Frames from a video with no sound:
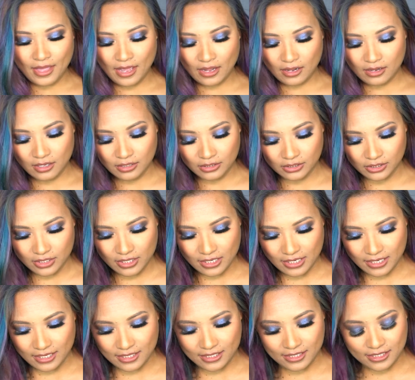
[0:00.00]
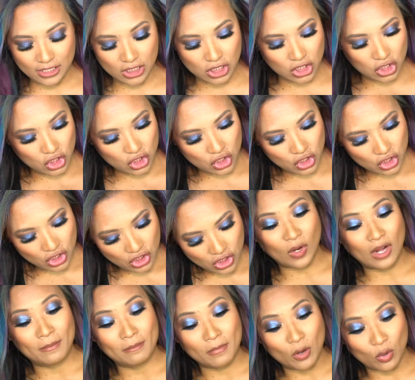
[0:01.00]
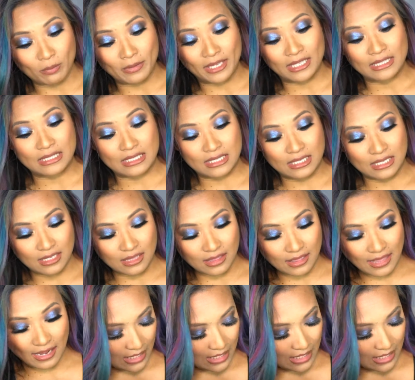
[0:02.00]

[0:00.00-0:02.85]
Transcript: That color is a moment.